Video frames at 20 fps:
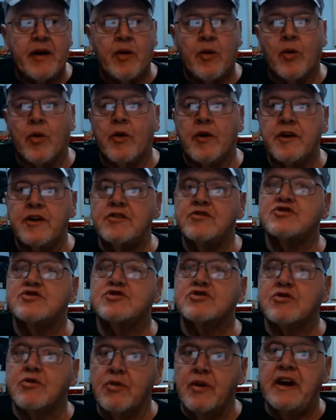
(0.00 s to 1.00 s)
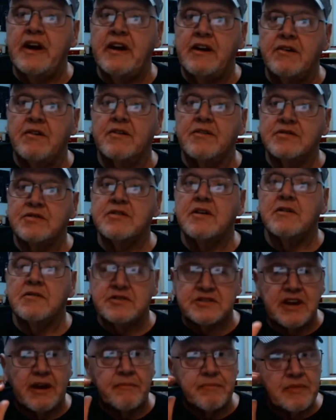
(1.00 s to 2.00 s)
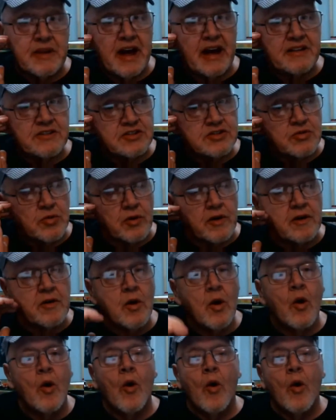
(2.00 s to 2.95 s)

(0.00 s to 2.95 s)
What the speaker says: or use screen or something of that sort,